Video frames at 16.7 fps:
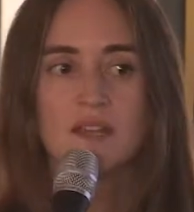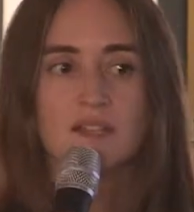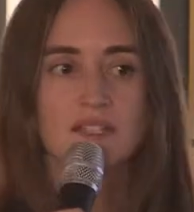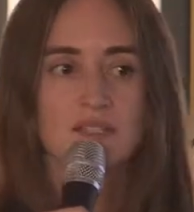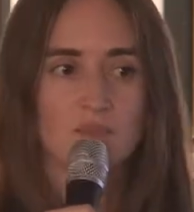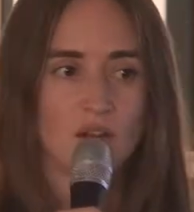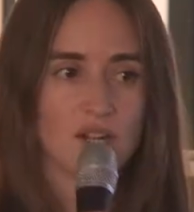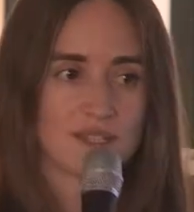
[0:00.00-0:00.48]

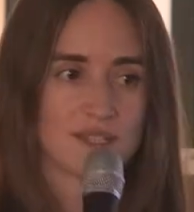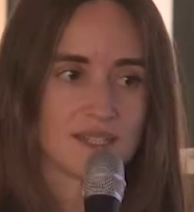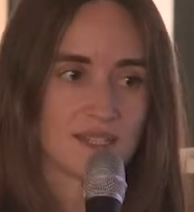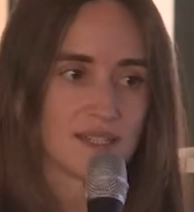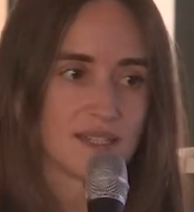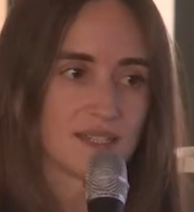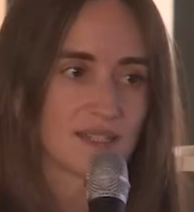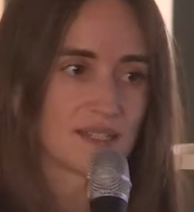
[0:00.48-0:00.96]
smart
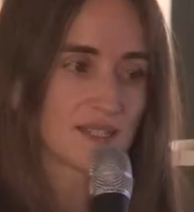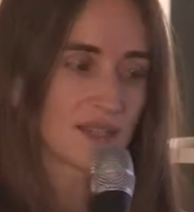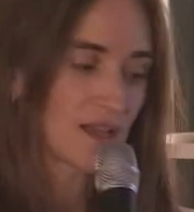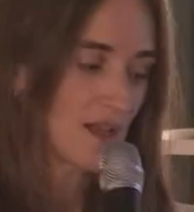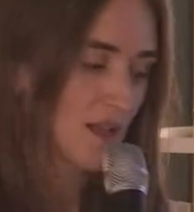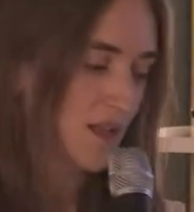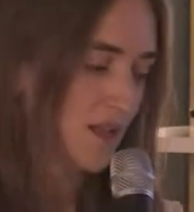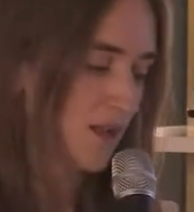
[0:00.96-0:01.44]
cities,
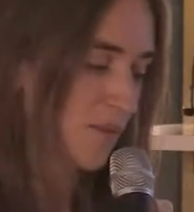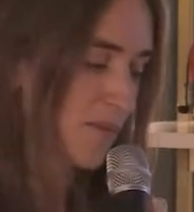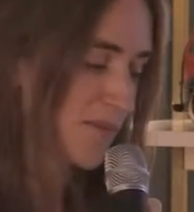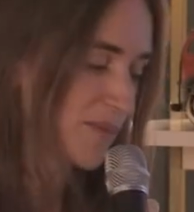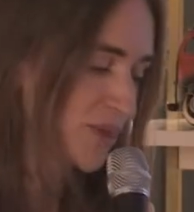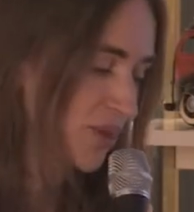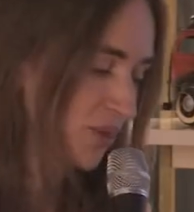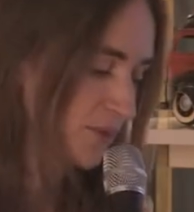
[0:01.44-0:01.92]

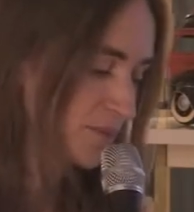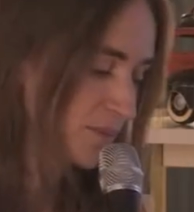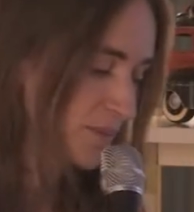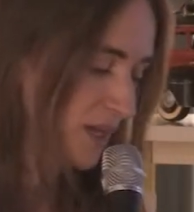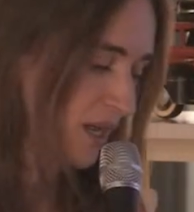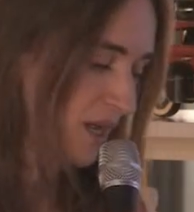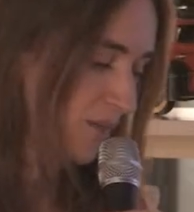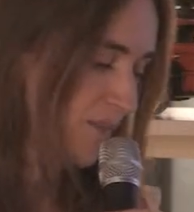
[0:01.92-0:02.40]

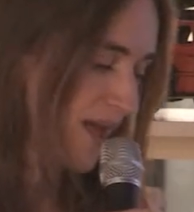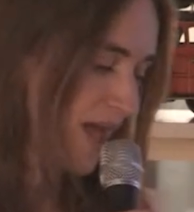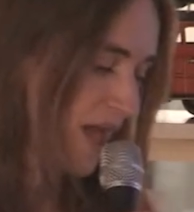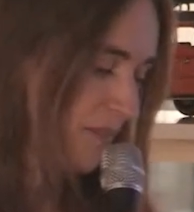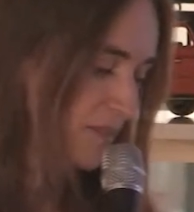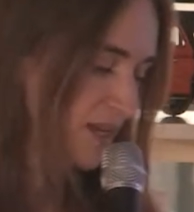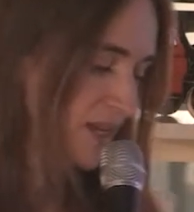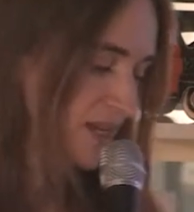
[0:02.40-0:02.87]

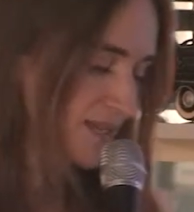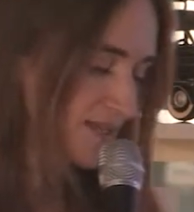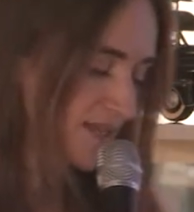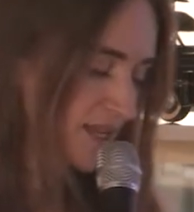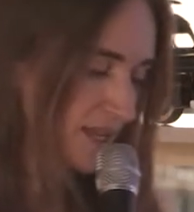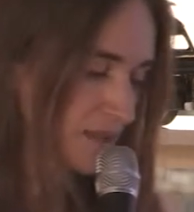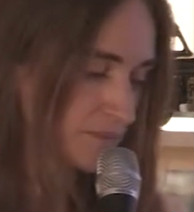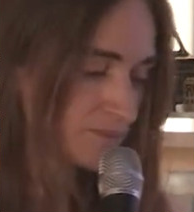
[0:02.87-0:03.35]
happen at
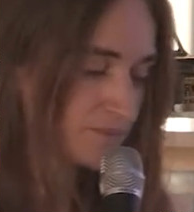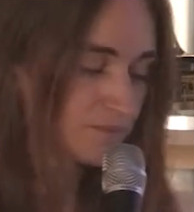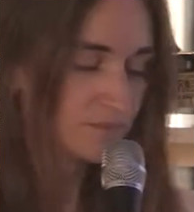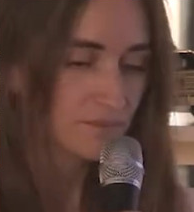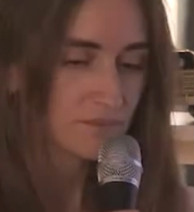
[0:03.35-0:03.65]
scale.